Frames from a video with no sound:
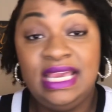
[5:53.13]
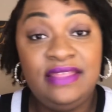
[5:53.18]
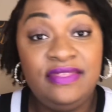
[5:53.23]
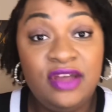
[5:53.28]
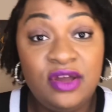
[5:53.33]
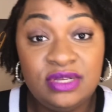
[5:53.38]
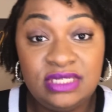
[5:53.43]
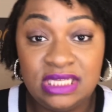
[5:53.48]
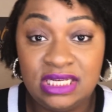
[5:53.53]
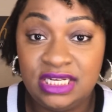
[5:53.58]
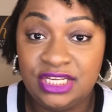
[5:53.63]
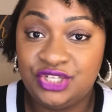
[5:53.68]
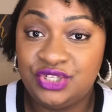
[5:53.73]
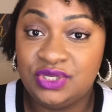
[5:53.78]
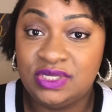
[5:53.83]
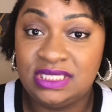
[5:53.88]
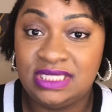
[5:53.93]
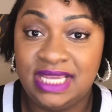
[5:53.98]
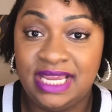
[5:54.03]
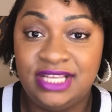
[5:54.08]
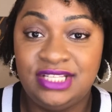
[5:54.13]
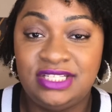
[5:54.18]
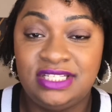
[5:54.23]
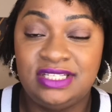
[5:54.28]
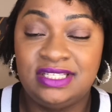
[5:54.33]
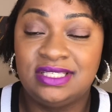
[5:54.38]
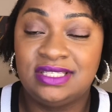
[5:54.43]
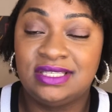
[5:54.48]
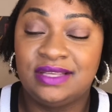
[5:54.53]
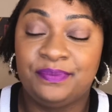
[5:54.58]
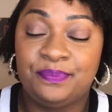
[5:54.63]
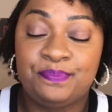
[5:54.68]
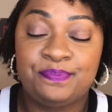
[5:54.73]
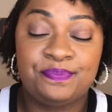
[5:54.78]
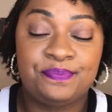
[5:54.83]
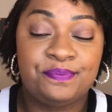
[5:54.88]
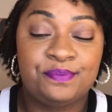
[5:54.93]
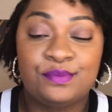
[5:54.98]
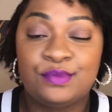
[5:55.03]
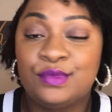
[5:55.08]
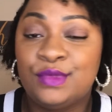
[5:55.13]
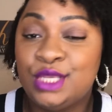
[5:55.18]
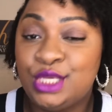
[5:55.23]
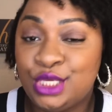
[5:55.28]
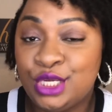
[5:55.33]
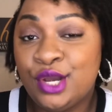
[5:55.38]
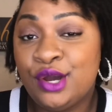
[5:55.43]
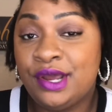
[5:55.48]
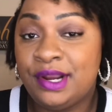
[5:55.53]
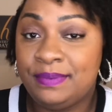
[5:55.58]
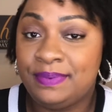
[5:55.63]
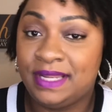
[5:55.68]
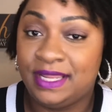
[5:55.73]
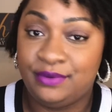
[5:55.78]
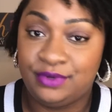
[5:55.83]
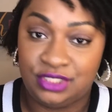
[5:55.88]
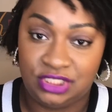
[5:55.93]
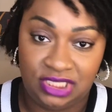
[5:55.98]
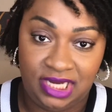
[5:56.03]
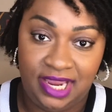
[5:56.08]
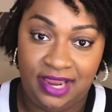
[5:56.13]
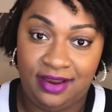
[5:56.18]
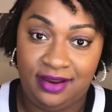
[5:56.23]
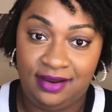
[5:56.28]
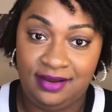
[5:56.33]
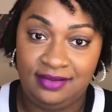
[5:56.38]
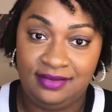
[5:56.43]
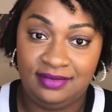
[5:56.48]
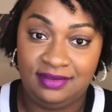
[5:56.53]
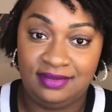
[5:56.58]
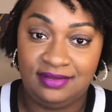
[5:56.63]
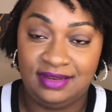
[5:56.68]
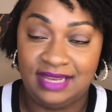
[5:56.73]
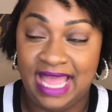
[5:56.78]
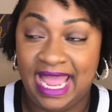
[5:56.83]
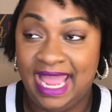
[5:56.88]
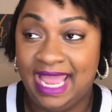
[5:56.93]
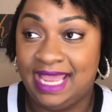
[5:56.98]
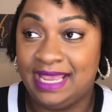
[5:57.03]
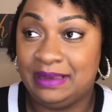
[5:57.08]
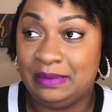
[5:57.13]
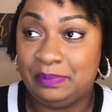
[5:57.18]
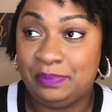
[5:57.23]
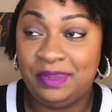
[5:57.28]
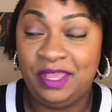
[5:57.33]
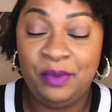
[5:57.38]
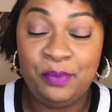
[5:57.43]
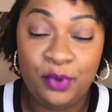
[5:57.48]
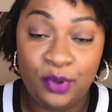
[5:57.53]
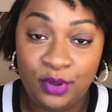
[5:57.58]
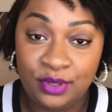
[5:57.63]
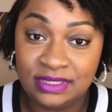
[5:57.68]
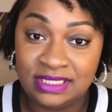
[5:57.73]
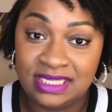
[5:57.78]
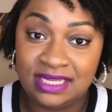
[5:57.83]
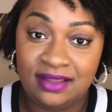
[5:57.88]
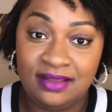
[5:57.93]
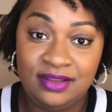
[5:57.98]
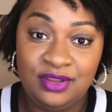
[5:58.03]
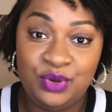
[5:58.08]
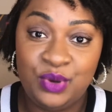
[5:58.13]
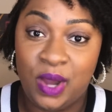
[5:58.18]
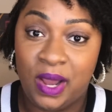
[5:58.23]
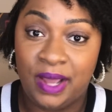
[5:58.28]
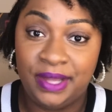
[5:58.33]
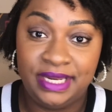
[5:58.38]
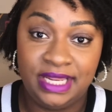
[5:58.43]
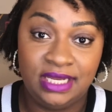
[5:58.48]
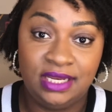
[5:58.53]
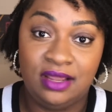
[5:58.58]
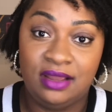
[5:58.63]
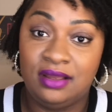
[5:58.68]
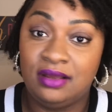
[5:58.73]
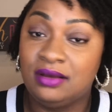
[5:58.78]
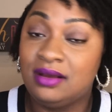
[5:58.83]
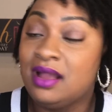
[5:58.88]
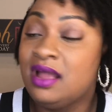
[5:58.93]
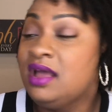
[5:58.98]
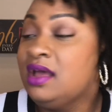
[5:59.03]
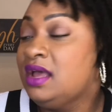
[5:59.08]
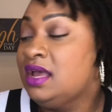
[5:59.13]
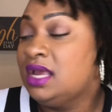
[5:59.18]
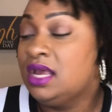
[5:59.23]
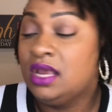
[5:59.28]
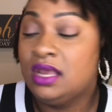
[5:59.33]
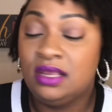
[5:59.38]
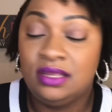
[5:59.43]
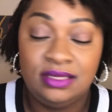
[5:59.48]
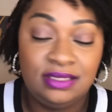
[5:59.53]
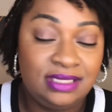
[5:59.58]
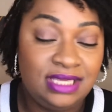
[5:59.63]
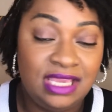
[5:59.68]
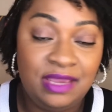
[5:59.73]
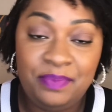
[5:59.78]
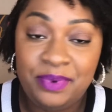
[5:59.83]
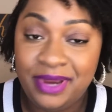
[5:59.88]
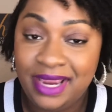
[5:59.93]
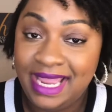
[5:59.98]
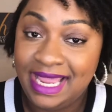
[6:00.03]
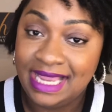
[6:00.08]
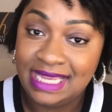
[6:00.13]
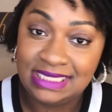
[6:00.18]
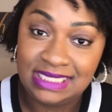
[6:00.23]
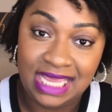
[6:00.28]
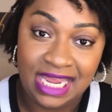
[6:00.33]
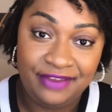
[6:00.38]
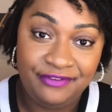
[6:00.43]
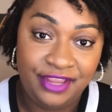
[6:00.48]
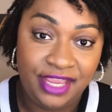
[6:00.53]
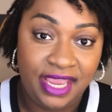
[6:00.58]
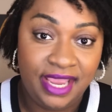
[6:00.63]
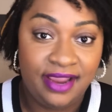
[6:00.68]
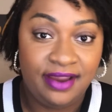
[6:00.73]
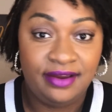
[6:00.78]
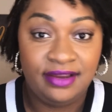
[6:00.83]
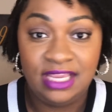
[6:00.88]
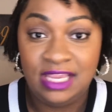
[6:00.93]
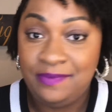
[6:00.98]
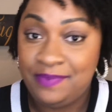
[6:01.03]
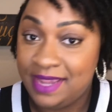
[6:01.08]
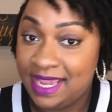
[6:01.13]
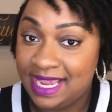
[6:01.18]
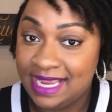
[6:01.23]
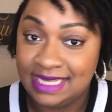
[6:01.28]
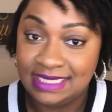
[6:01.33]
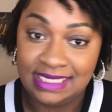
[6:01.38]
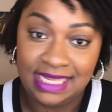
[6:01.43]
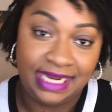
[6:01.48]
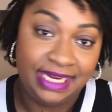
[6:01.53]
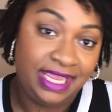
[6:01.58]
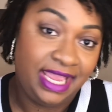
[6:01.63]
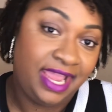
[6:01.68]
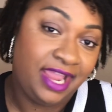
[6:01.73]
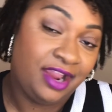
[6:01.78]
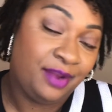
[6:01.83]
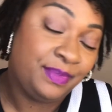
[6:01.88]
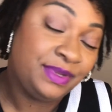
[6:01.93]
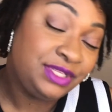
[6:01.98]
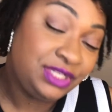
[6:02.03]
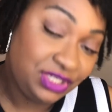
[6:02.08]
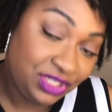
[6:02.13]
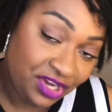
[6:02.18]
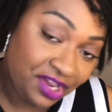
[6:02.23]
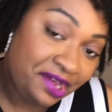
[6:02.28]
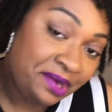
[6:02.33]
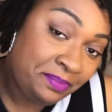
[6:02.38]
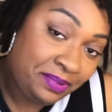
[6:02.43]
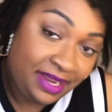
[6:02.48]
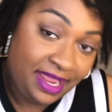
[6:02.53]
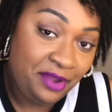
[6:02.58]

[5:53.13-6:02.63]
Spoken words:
those initial stages, you're gonna play with your hair. Like, people tell you all day long, keep your hands out of your hair, keep your hands out of your hair, but you're gonna play